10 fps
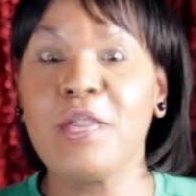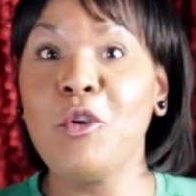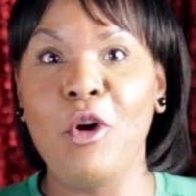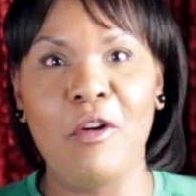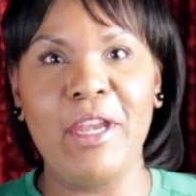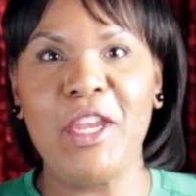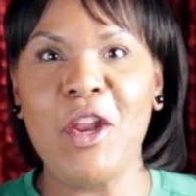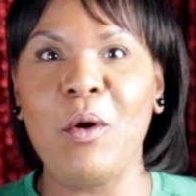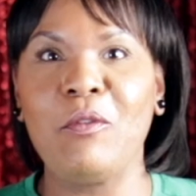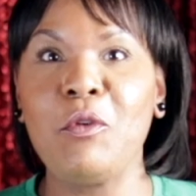and you already
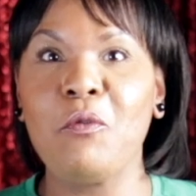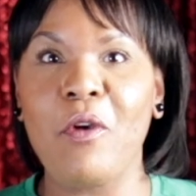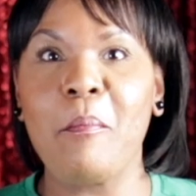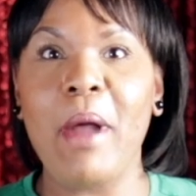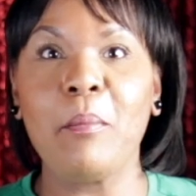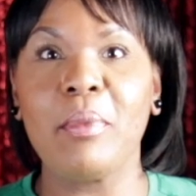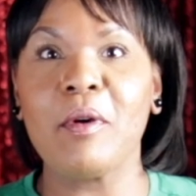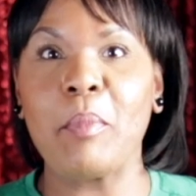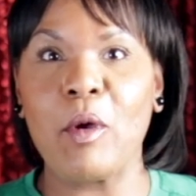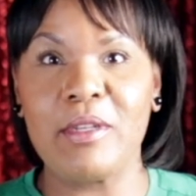know, if you've read my
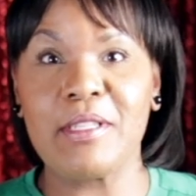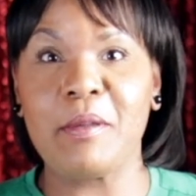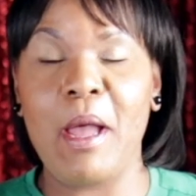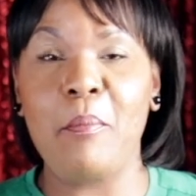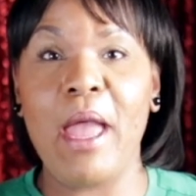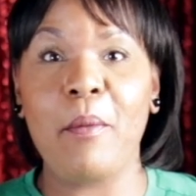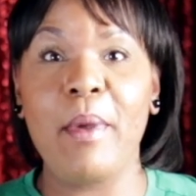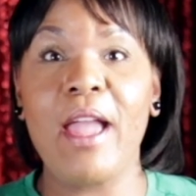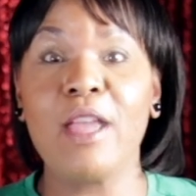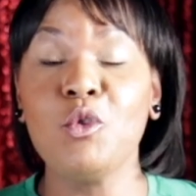book, Burdens in My
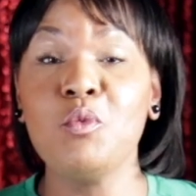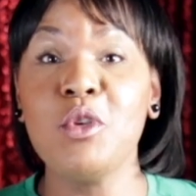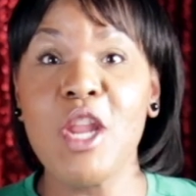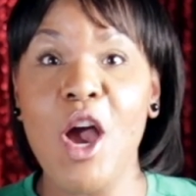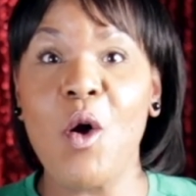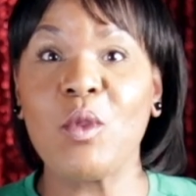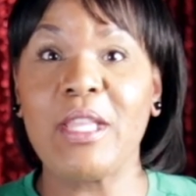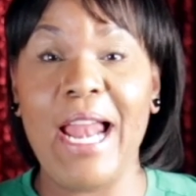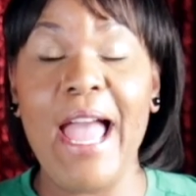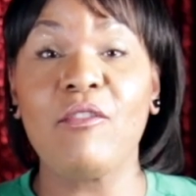Backpack, you know
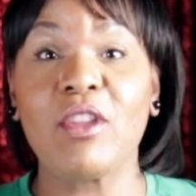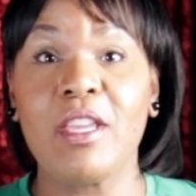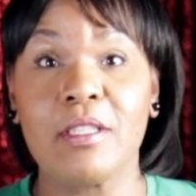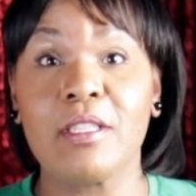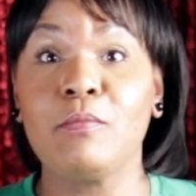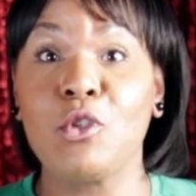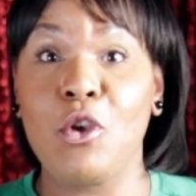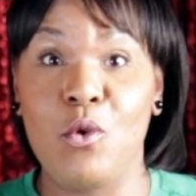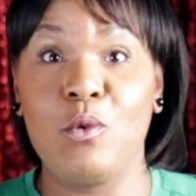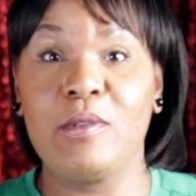that I have kissed some
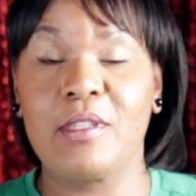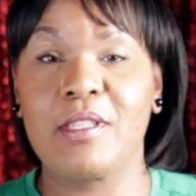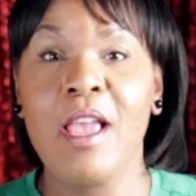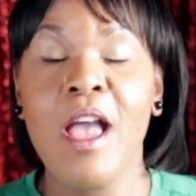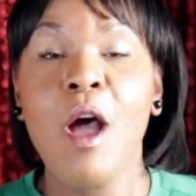toads.